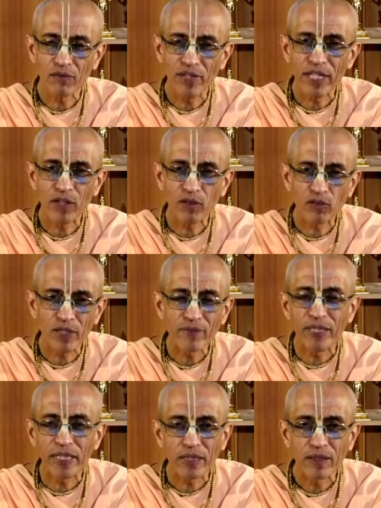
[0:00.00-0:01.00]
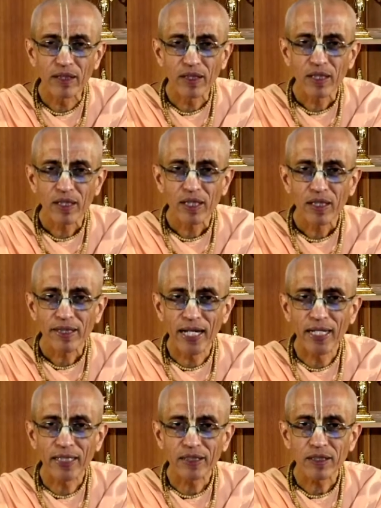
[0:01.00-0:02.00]
way of living
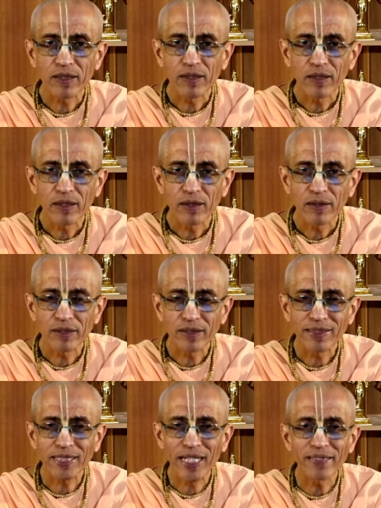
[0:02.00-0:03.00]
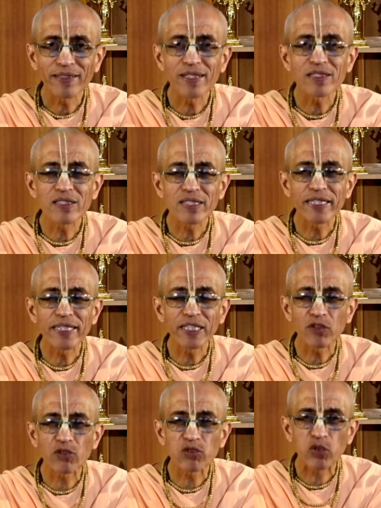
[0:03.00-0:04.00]
that the tendency
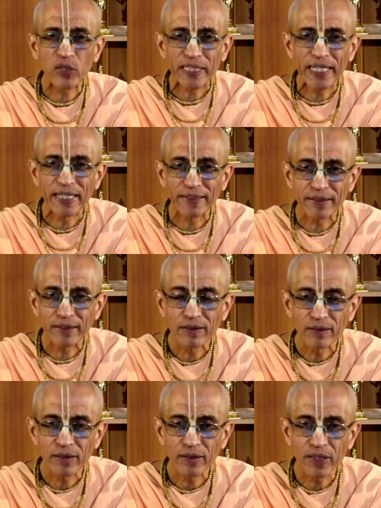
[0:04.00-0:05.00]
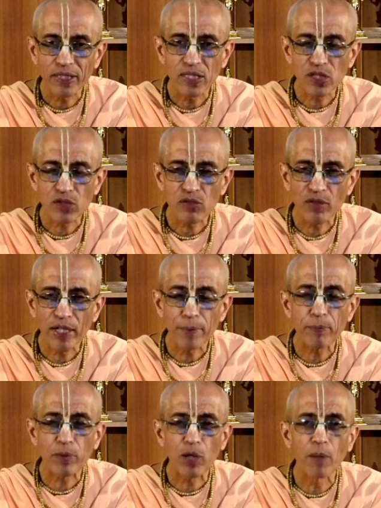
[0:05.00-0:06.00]
to forget is
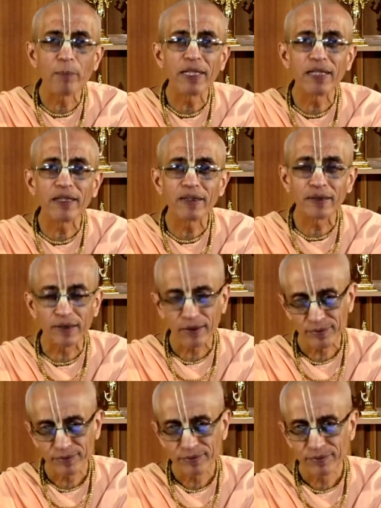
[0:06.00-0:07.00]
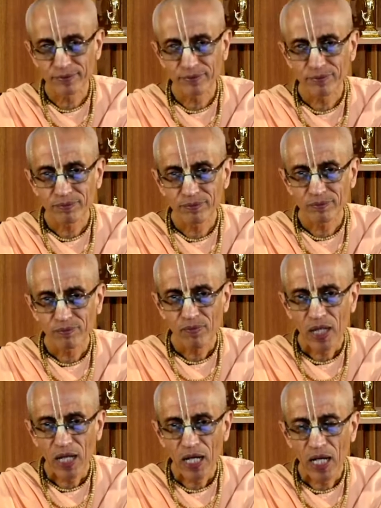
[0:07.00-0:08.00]
very prominent
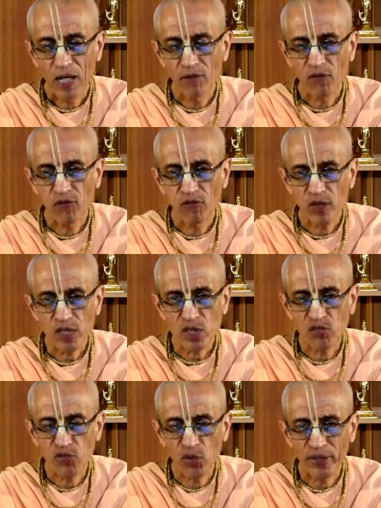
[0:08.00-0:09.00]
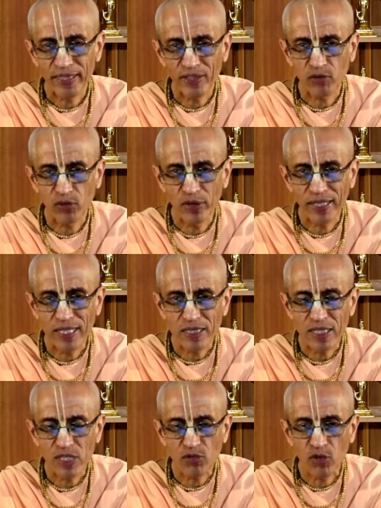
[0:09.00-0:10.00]
our first
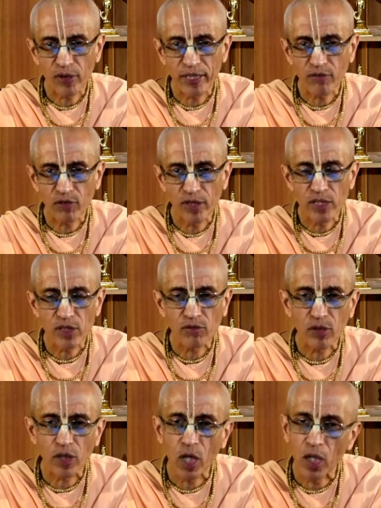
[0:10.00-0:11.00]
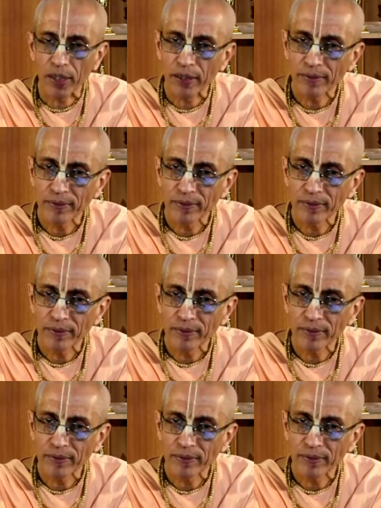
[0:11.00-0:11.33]
forgetfulness is forgetfulness of god